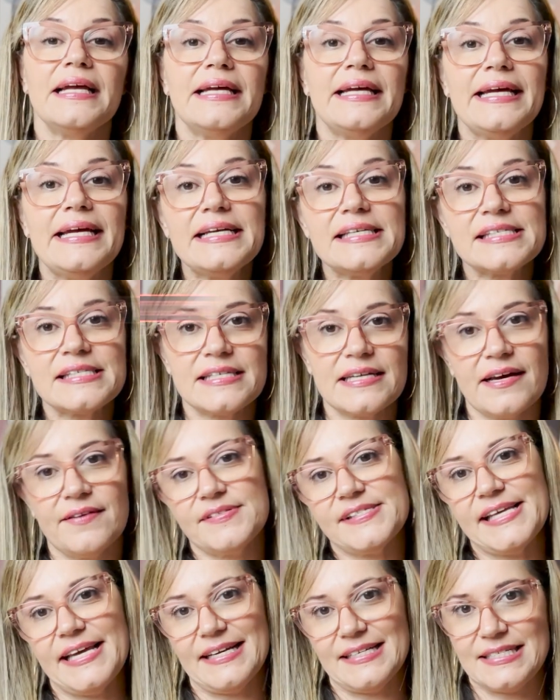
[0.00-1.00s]
East of
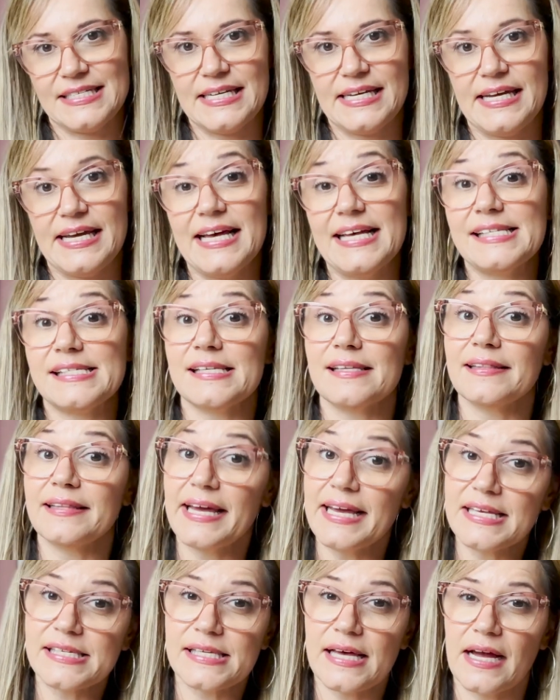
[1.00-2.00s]
Santee is
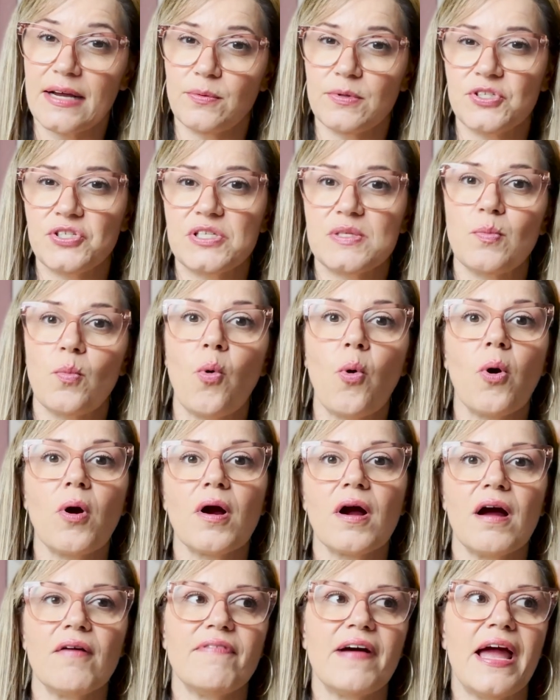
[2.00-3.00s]
Lakeside, which is
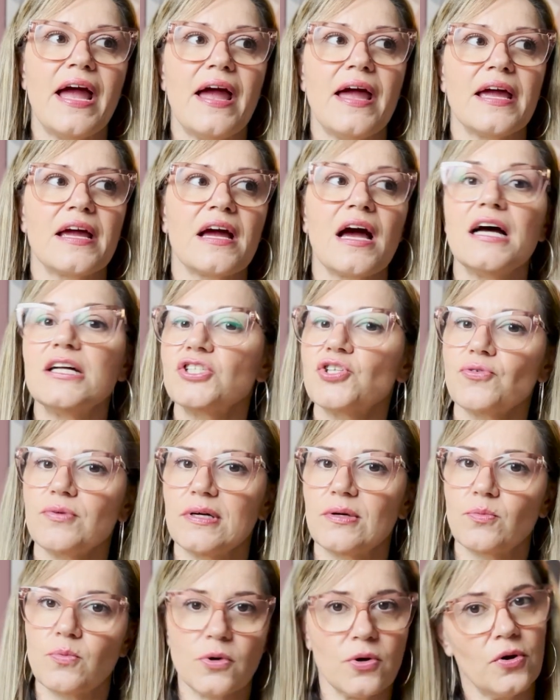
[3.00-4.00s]
more of a
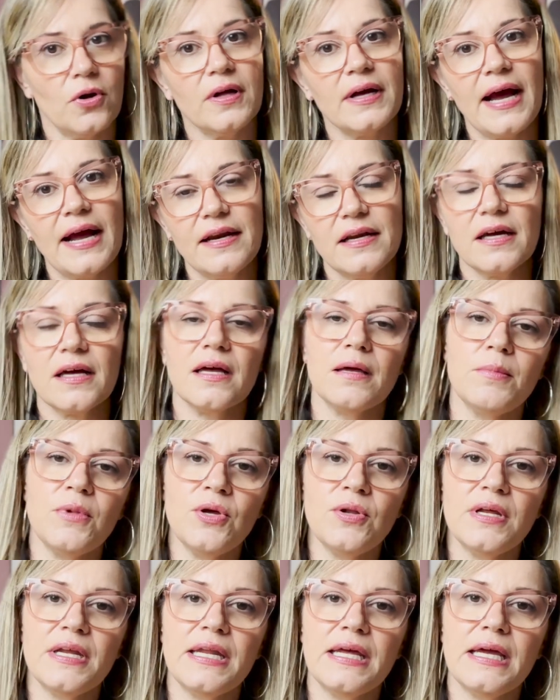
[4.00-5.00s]
country rural kind of
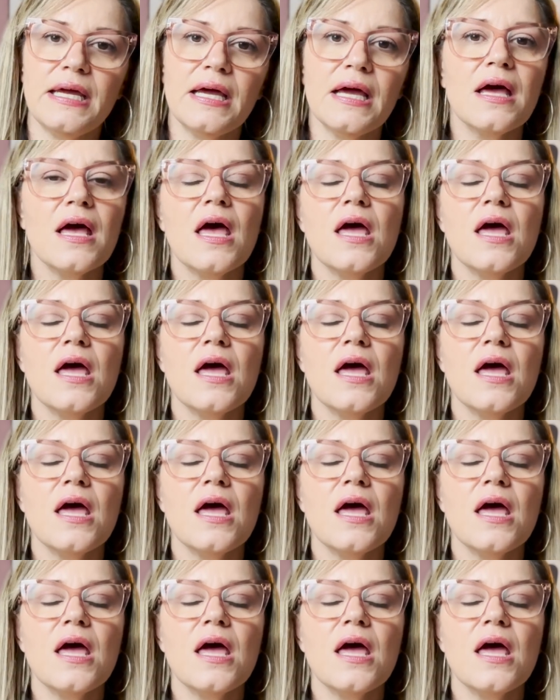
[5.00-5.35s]
community.